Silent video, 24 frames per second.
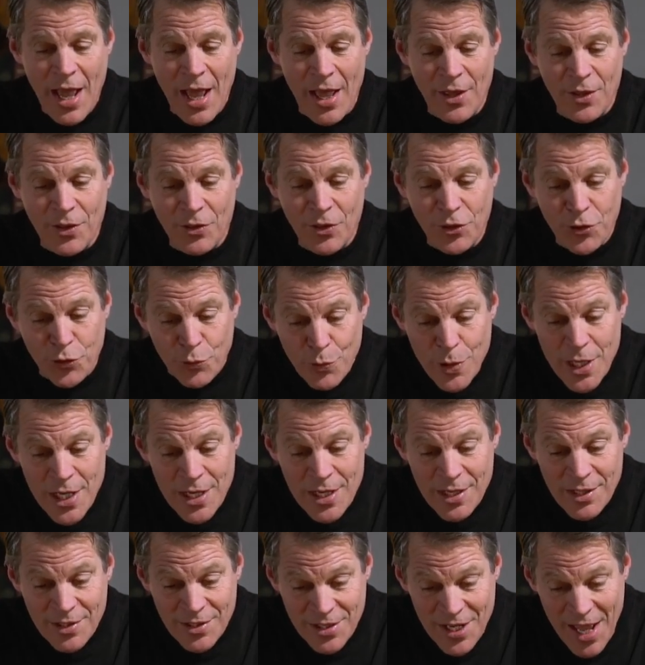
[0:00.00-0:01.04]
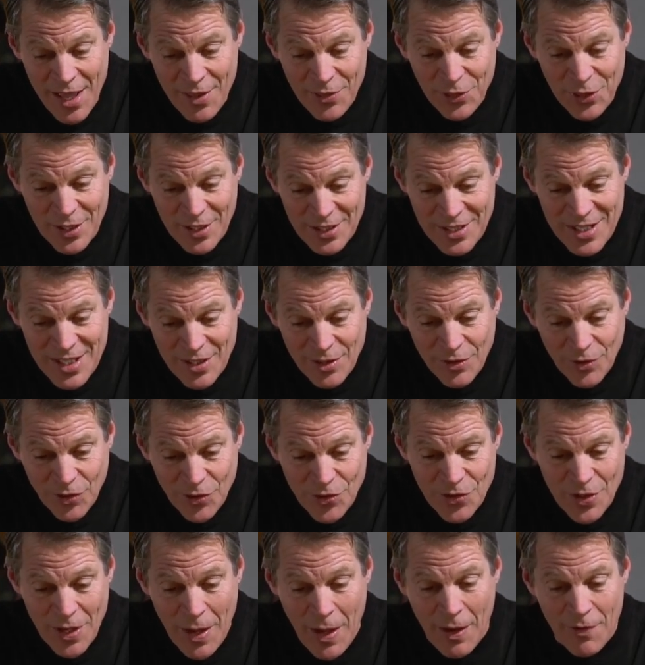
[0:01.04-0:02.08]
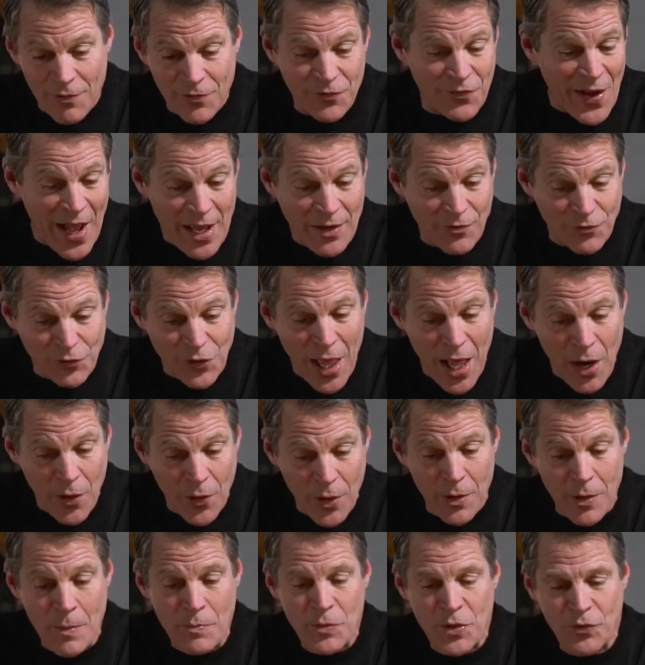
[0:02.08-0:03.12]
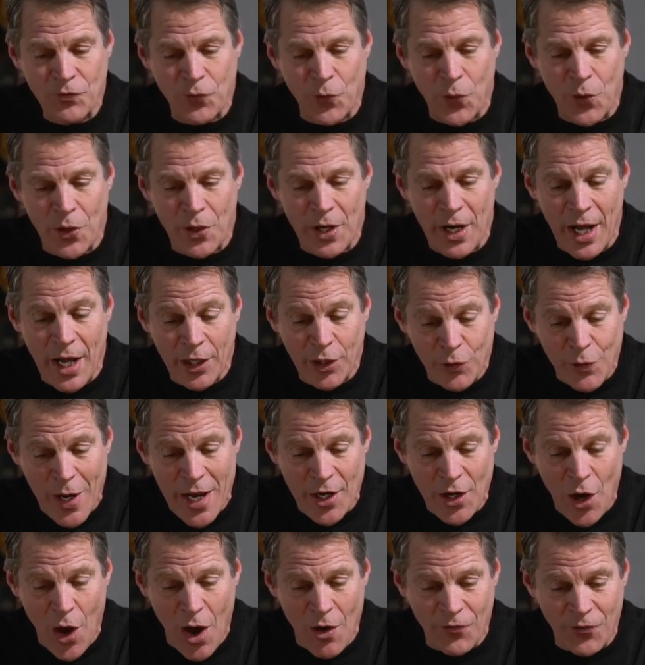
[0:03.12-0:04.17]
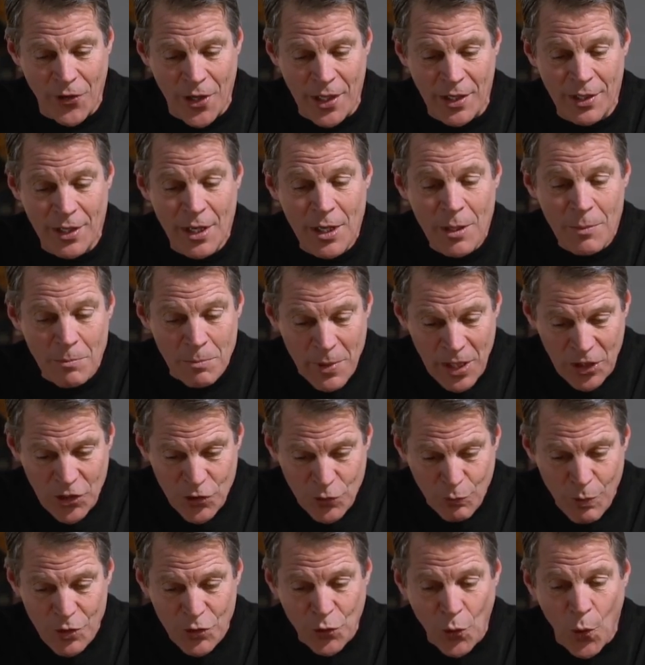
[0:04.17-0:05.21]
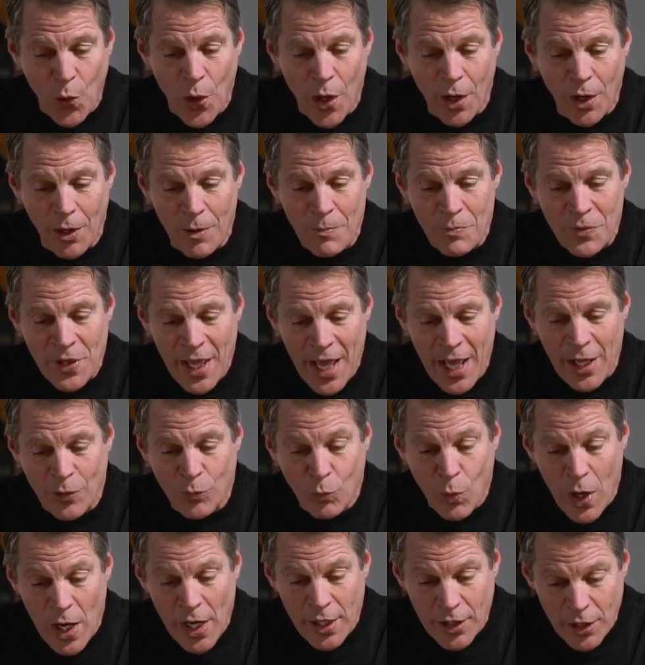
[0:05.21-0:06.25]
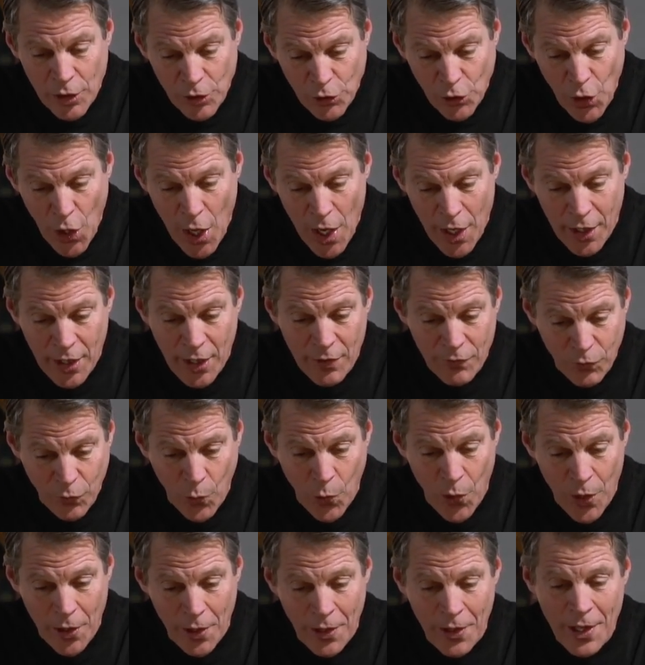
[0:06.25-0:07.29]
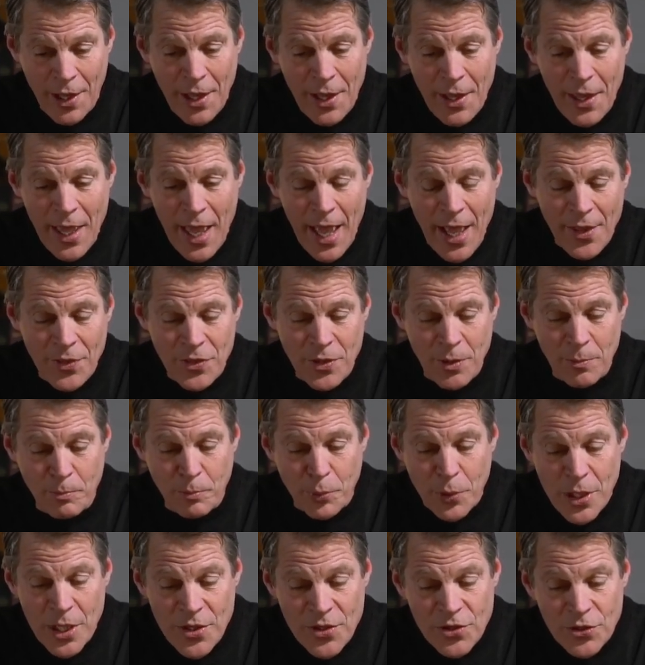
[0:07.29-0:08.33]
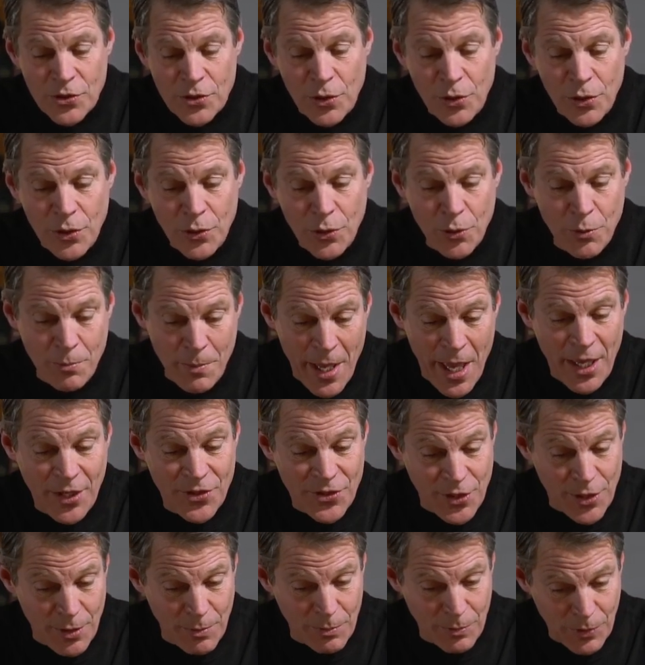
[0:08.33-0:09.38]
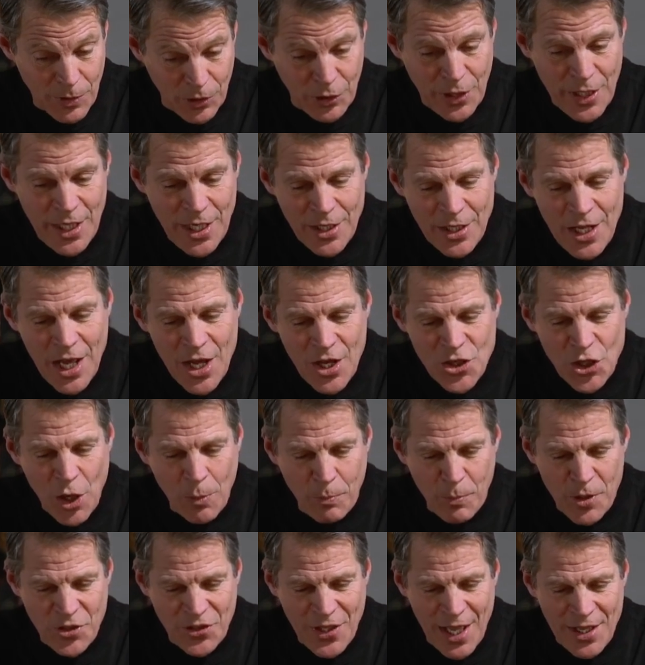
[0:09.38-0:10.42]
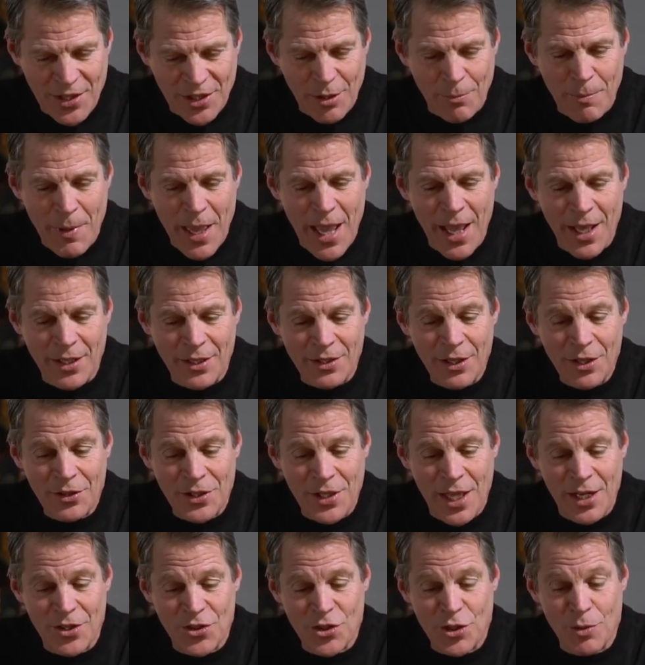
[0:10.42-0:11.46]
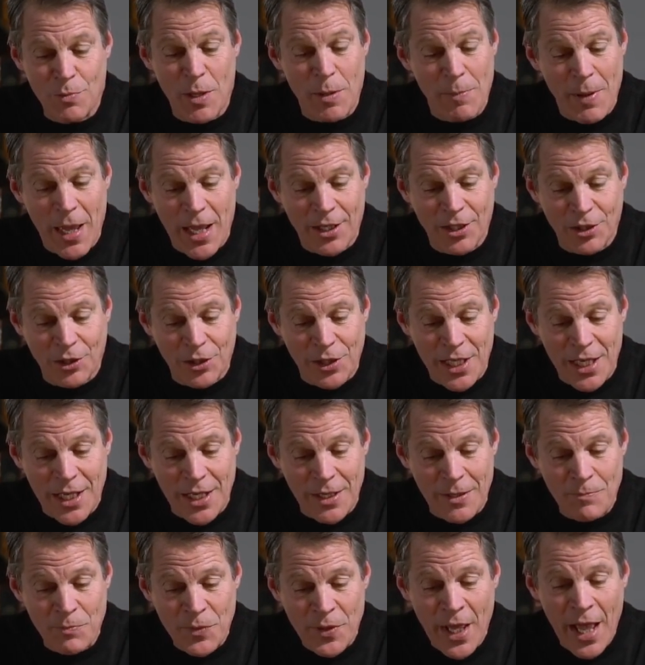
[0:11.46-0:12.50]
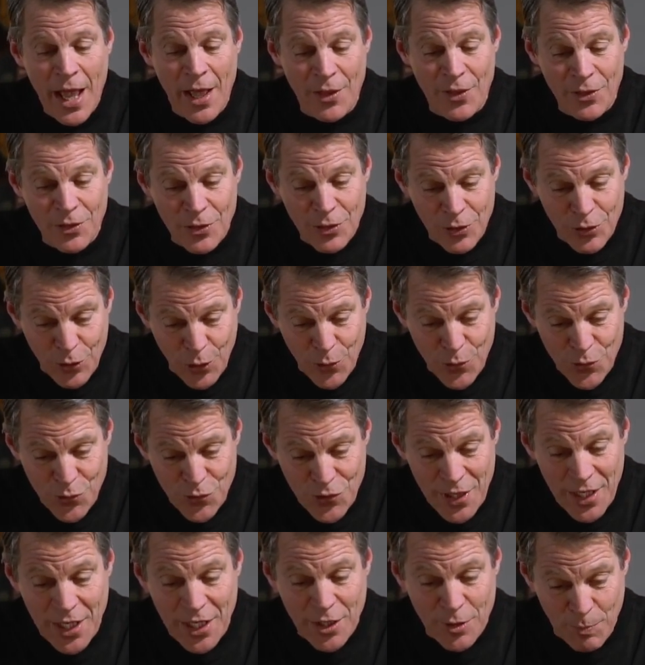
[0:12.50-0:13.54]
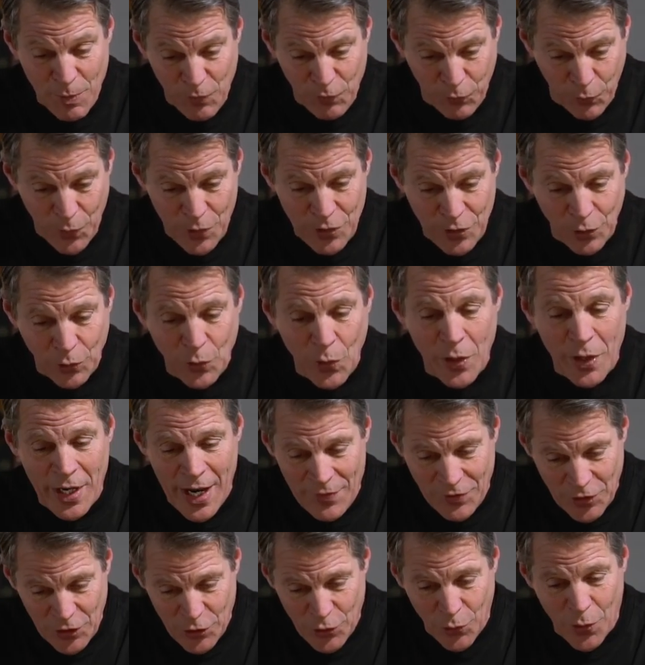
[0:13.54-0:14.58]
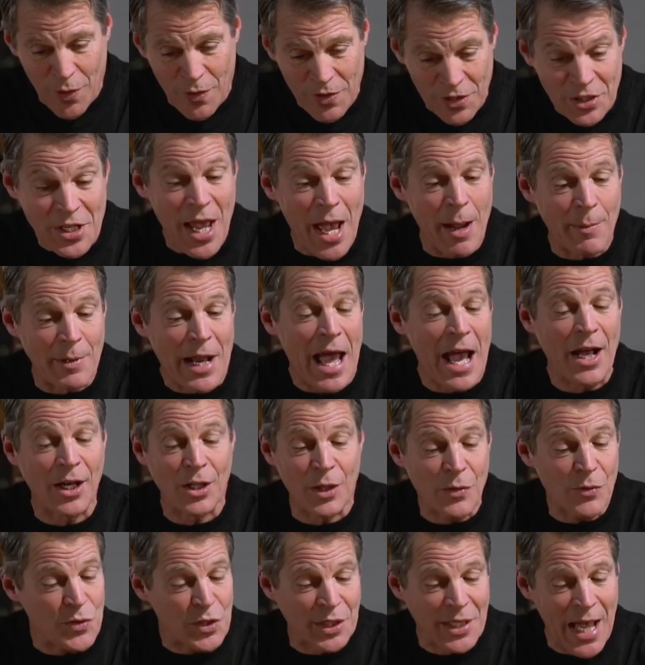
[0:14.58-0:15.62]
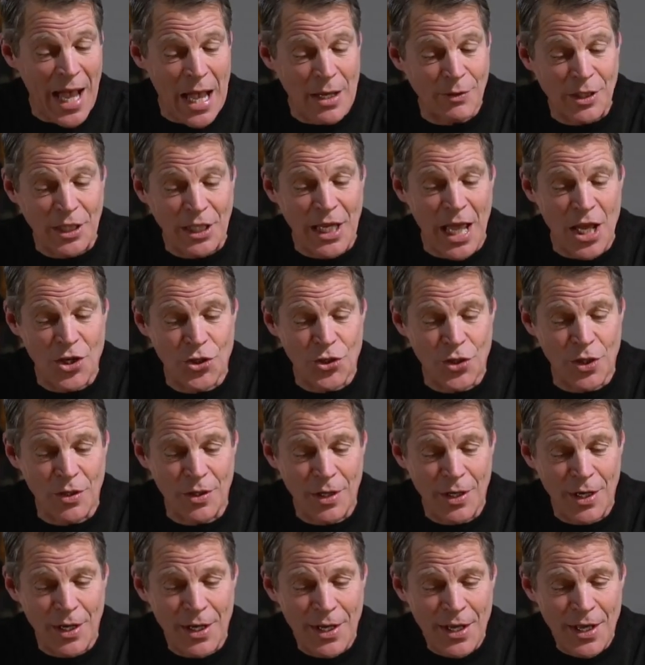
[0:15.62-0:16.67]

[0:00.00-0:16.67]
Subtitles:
and 3/10 deals of fine flour for a grain offering mixed with oil, and one log of oil. And the priest who makes him clean shall present the man that is to be made clean and those things before the Lord at the door of the tabernacle of the congregation.